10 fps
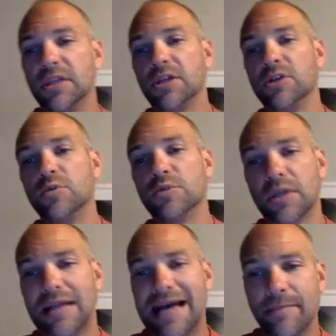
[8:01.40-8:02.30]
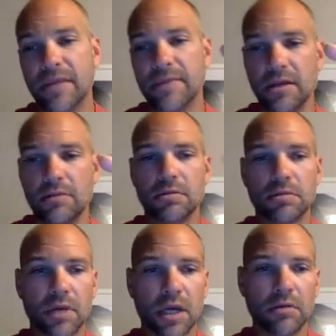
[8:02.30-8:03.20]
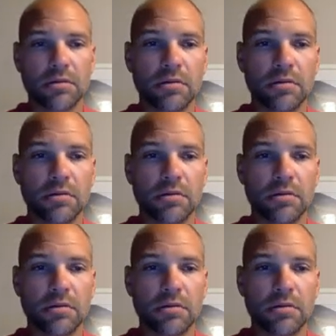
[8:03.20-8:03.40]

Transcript: in the news a lot, maybe. Okay?